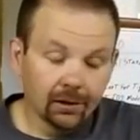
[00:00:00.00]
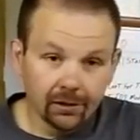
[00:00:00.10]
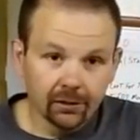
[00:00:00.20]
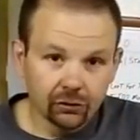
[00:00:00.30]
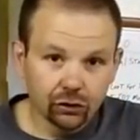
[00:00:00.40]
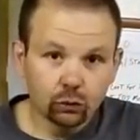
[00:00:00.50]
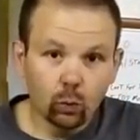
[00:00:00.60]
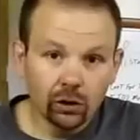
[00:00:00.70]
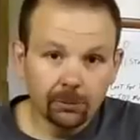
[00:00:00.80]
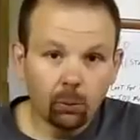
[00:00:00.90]
just wanted to
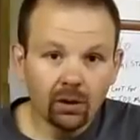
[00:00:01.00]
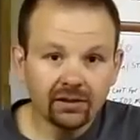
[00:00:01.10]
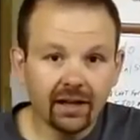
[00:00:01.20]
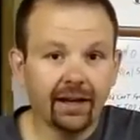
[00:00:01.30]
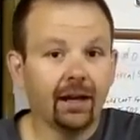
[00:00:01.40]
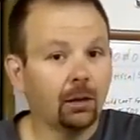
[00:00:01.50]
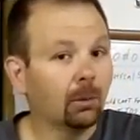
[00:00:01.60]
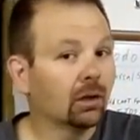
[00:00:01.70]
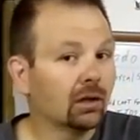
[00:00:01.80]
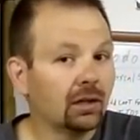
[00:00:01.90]
point that out
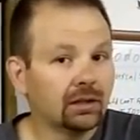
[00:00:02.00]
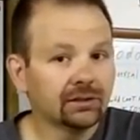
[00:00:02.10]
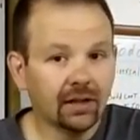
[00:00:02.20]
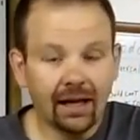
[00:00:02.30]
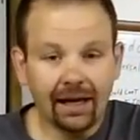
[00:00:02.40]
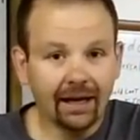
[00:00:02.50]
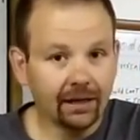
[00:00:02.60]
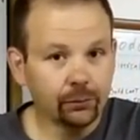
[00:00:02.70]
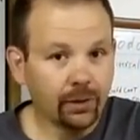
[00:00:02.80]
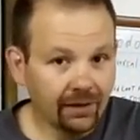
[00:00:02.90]
because I hadn't
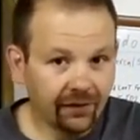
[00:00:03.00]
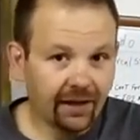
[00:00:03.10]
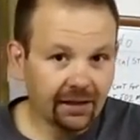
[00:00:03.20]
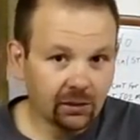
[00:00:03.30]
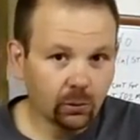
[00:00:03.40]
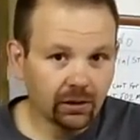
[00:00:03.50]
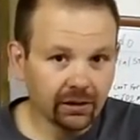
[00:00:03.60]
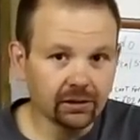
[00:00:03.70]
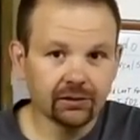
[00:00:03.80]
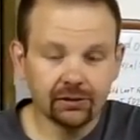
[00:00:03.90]
read that anywhere
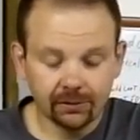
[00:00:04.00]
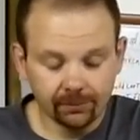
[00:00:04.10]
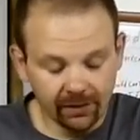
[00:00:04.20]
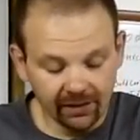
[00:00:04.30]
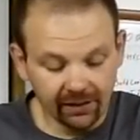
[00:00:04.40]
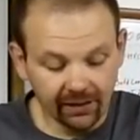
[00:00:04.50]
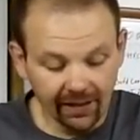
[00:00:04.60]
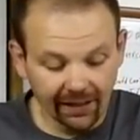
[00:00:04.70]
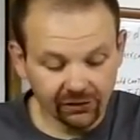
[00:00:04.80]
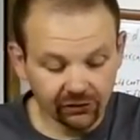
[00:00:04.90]
else, and I
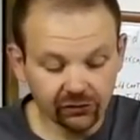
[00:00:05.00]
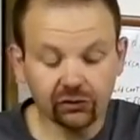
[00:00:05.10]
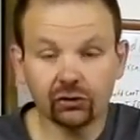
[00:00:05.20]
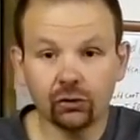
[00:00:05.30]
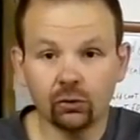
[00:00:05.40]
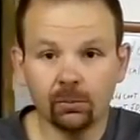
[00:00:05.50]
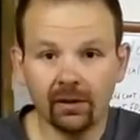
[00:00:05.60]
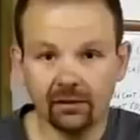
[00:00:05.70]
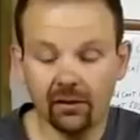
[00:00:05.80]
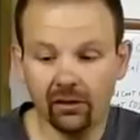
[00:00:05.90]
just assumed that
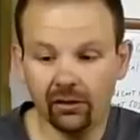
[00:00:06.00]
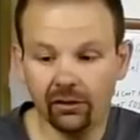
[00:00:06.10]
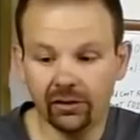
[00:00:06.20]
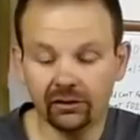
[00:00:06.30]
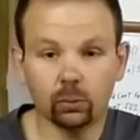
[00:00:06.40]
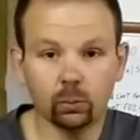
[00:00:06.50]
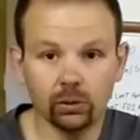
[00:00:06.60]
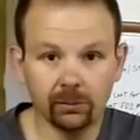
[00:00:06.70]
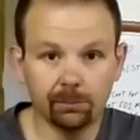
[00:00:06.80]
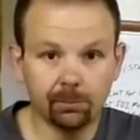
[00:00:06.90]
this
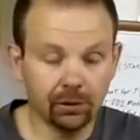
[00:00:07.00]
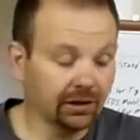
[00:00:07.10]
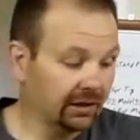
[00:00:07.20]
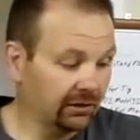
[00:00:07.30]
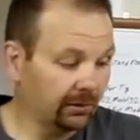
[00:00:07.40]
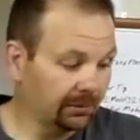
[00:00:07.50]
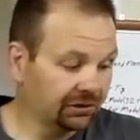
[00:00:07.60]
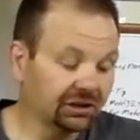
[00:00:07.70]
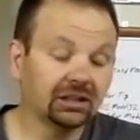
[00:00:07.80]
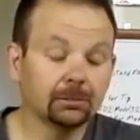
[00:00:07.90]
would plug into the
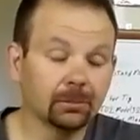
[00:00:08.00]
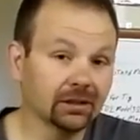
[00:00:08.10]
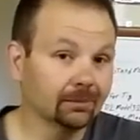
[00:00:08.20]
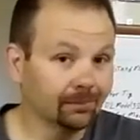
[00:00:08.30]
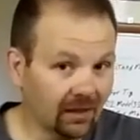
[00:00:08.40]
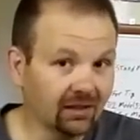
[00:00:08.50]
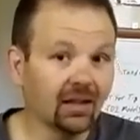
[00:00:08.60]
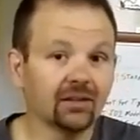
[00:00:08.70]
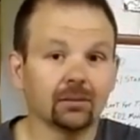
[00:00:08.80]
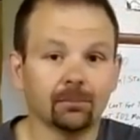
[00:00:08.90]
machine, but it
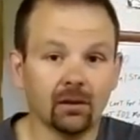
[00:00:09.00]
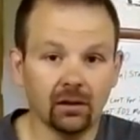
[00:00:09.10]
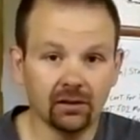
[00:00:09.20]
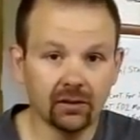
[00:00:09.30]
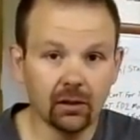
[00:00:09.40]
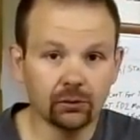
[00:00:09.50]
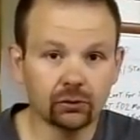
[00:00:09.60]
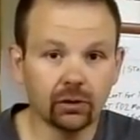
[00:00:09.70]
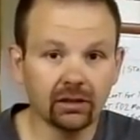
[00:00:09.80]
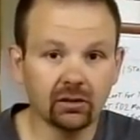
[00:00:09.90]
doesn't. This goes
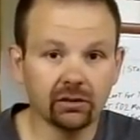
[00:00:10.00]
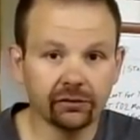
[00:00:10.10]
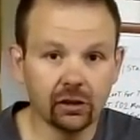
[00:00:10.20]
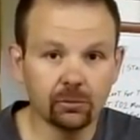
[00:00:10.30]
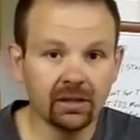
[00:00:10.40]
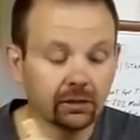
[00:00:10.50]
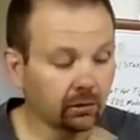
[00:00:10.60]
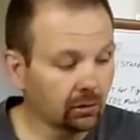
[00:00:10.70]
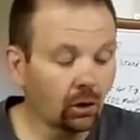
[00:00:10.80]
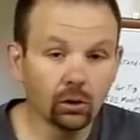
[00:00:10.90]
straight to the Flowmeter
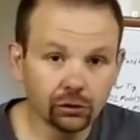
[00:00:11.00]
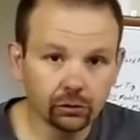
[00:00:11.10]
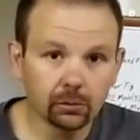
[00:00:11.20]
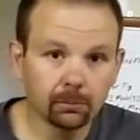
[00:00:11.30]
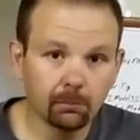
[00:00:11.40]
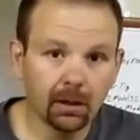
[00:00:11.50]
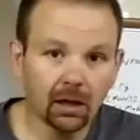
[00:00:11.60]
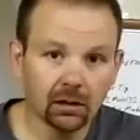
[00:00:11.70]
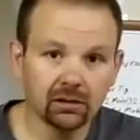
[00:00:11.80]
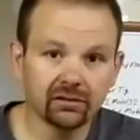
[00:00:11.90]
on your
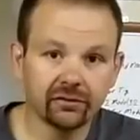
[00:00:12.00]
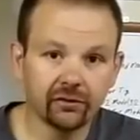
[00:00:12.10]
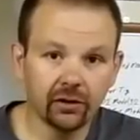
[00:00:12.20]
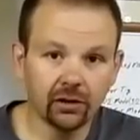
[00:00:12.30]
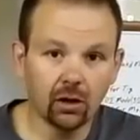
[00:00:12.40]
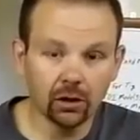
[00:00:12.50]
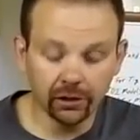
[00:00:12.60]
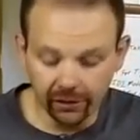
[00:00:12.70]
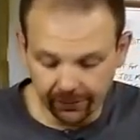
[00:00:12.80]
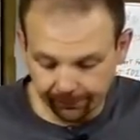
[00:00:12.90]
bottle of argon.
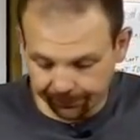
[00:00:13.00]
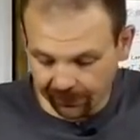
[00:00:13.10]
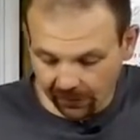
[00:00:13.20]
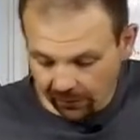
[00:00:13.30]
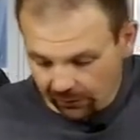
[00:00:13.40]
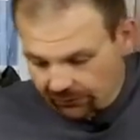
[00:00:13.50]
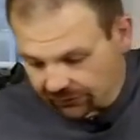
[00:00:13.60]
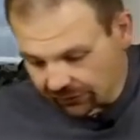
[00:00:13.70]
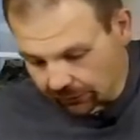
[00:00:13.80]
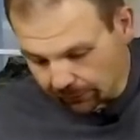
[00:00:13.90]
So